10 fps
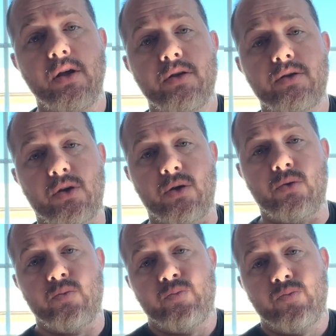
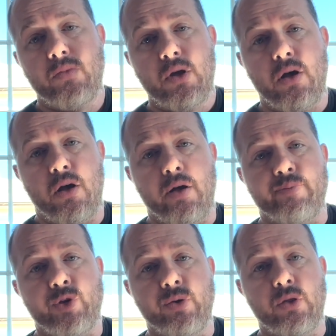So
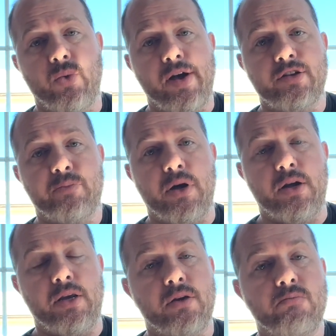doing the wax
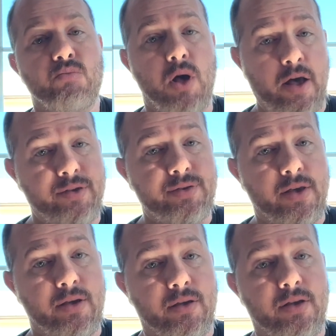potting, I
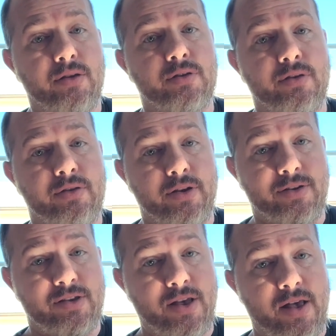say, is a
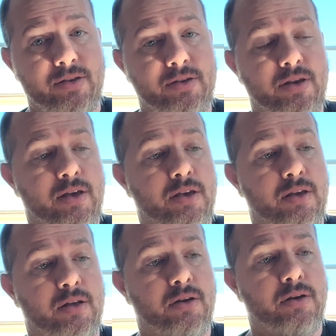success
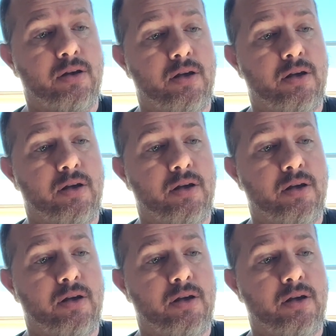in